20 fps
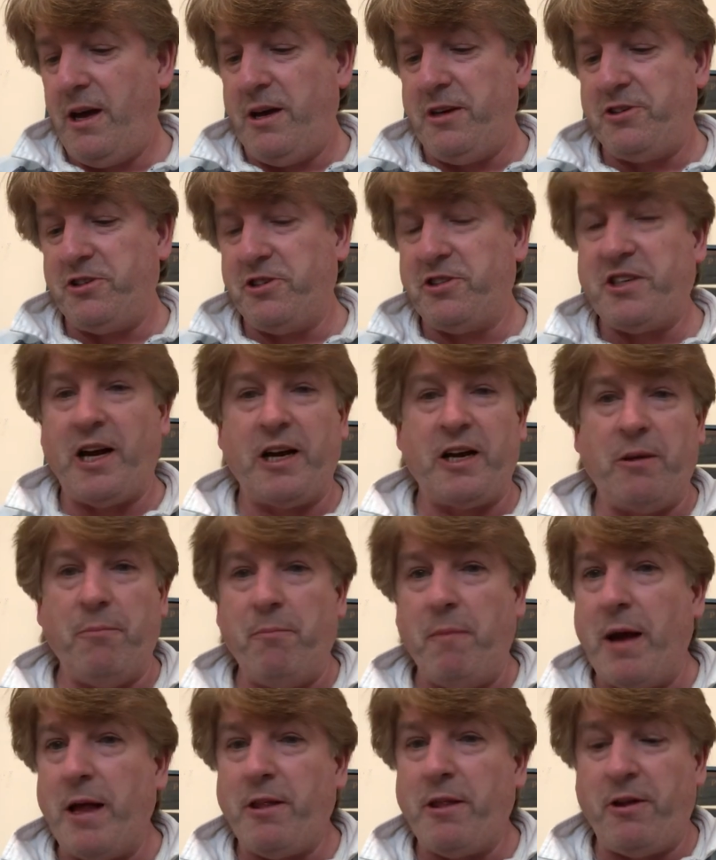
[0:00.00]
it's just like a
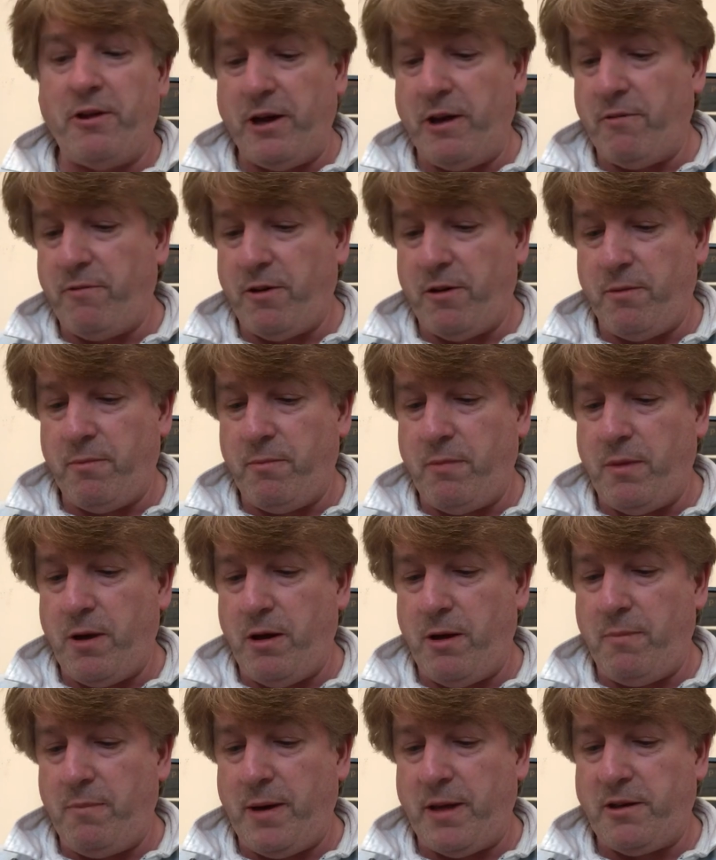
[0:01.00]
melody of
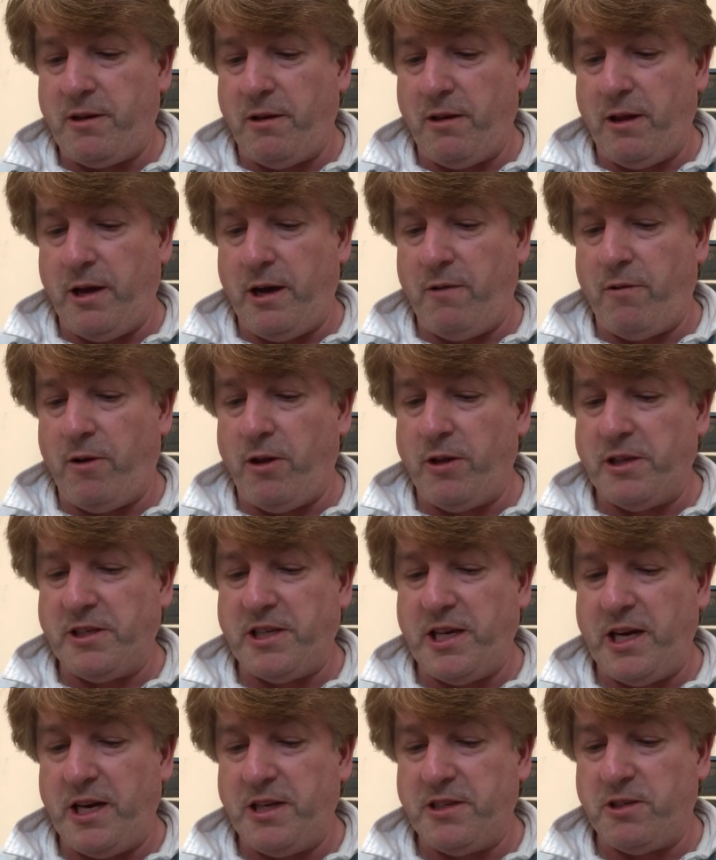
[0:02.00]
a medley of all his
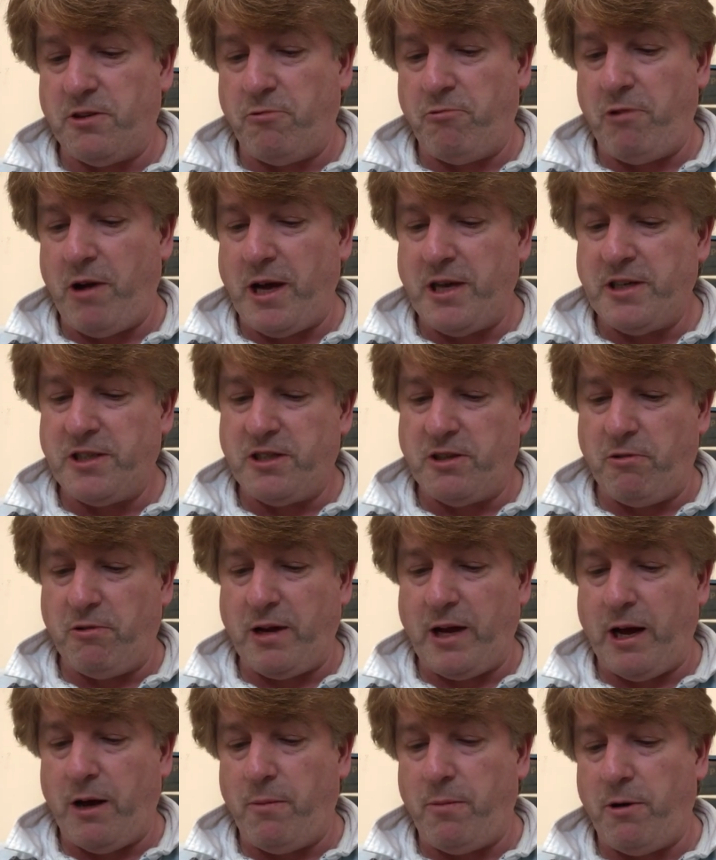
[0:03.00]
hits. So Rhinestone
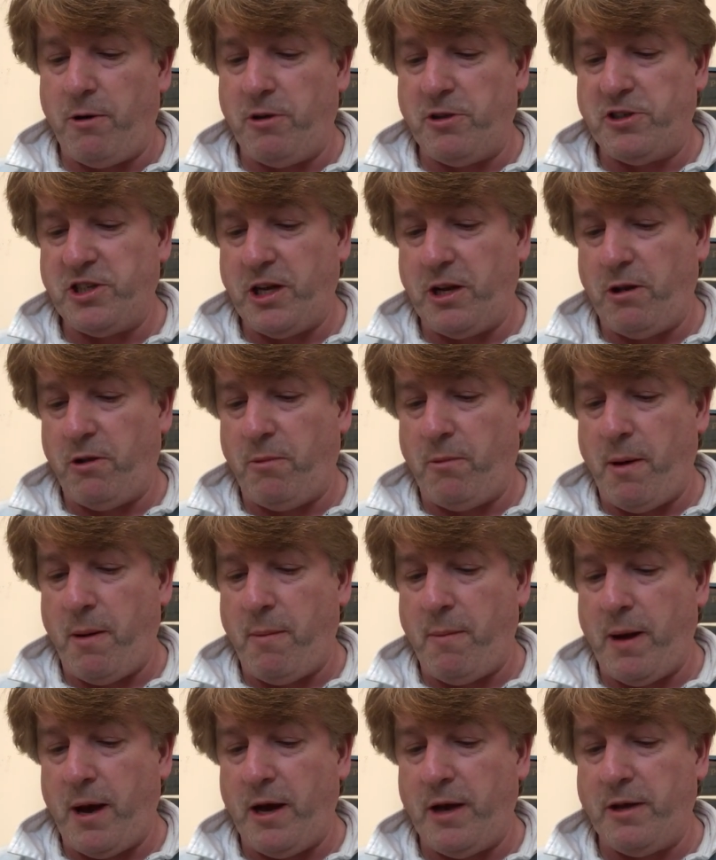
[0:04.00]
Cowboy, Gentle on My
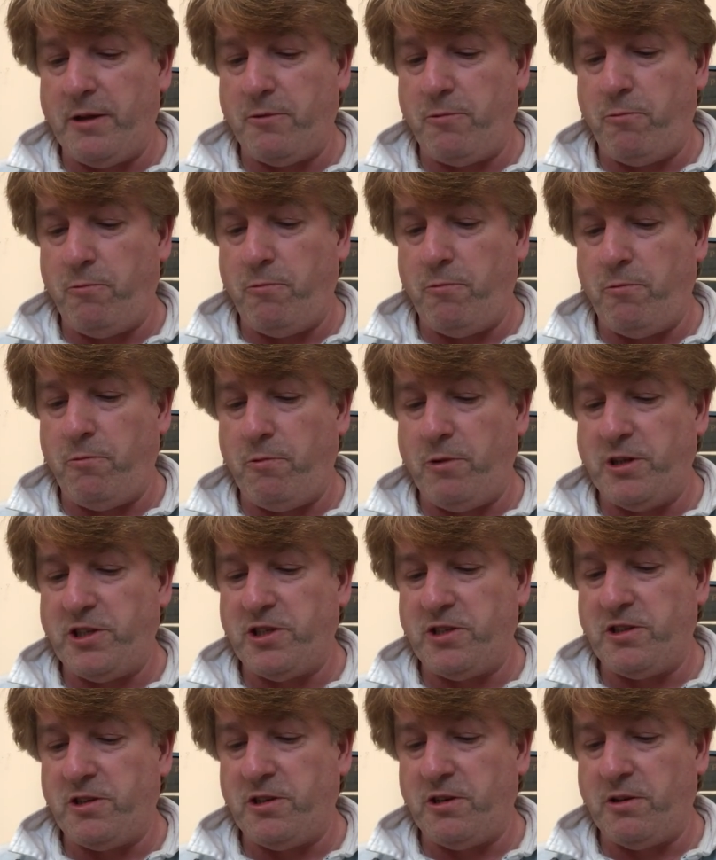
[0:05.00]
Mind,
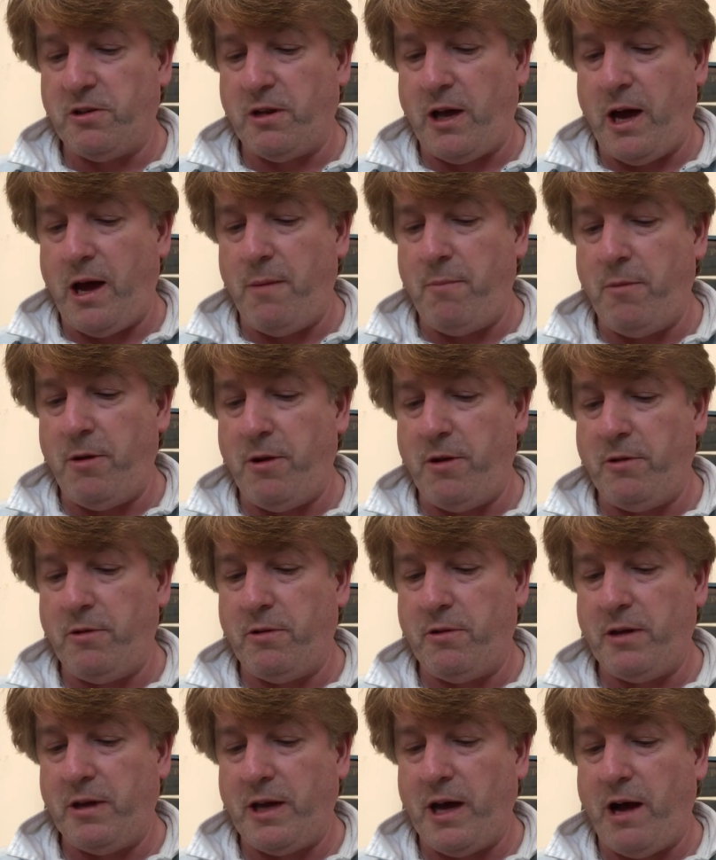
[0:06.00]
Wichita
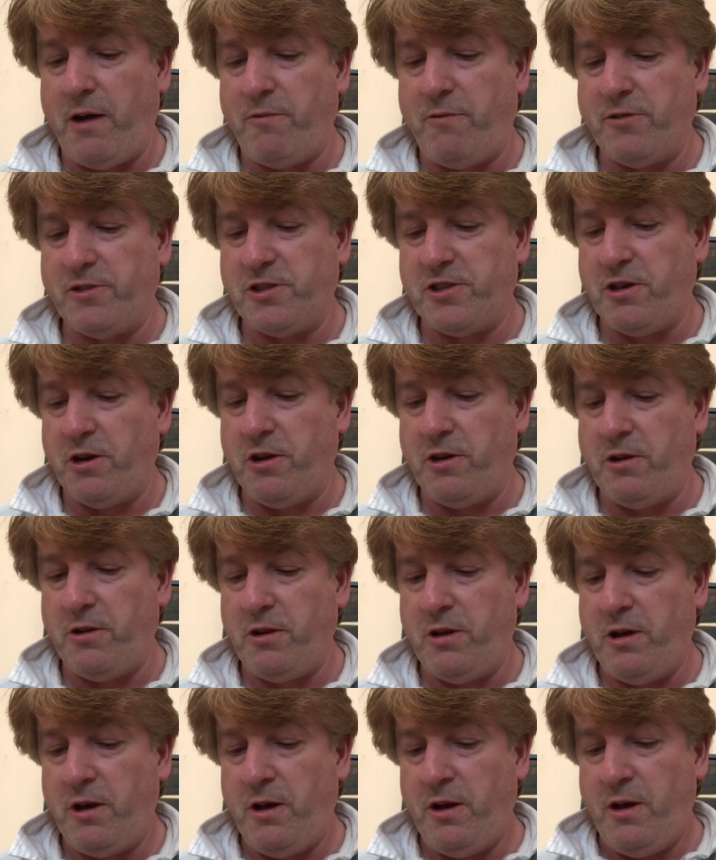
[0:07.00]
Lineman,
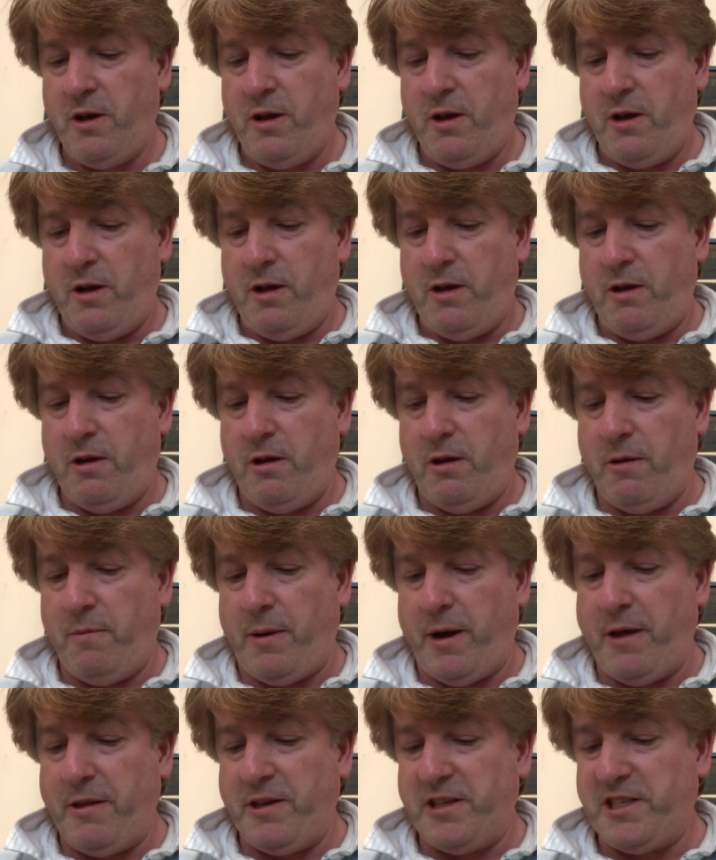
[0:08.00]
Galveston,
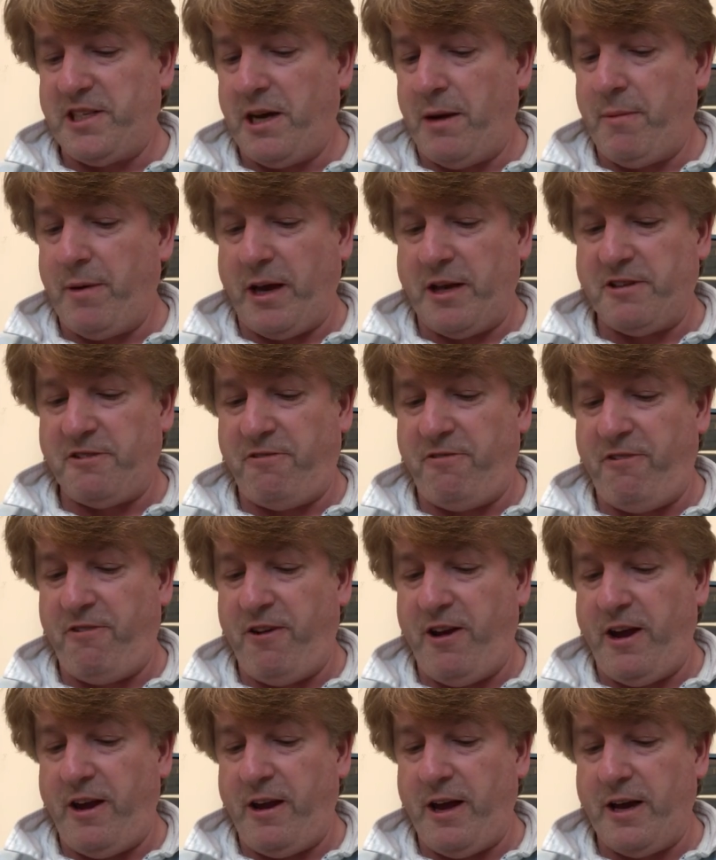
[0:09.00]
By the Time I Get to
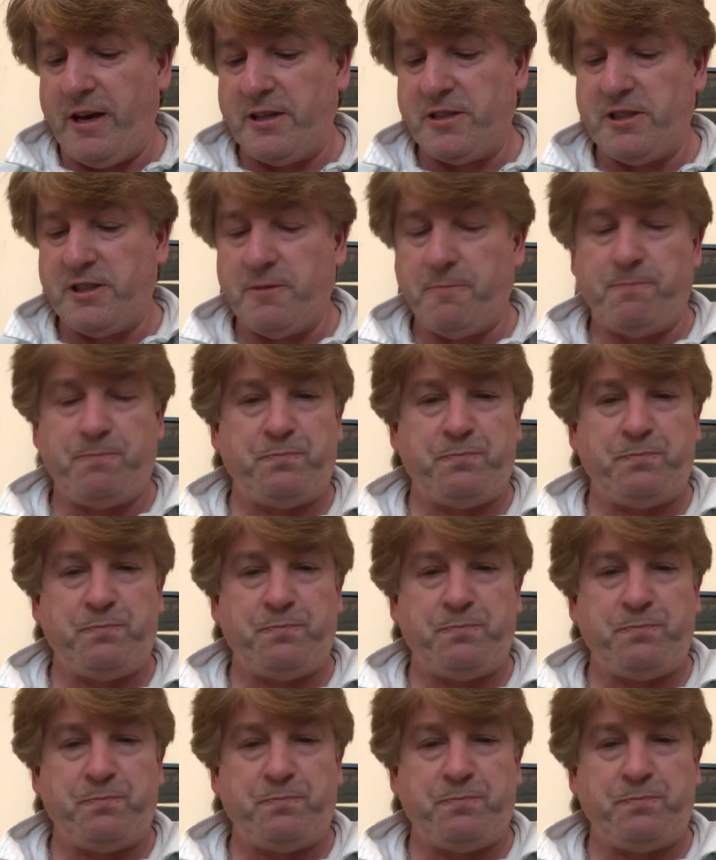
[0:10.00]
Phoenix.